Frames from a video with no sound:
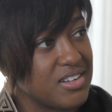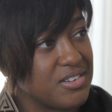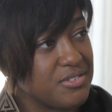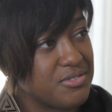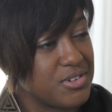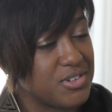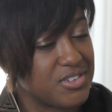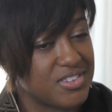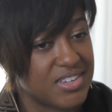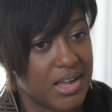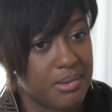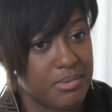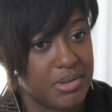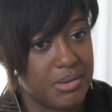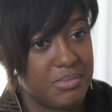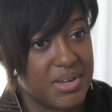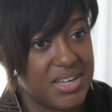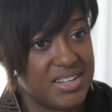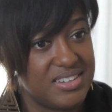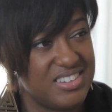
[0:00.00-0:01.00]
and the first time he
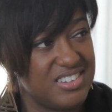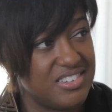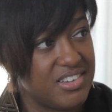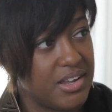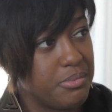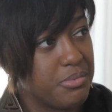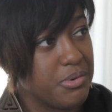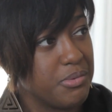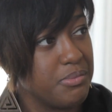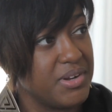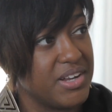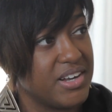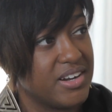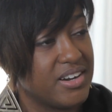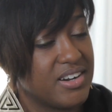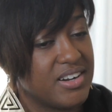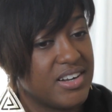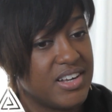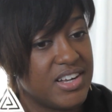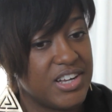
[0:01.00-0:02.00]
met DJ
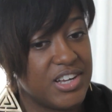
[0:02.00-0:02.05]
Premier,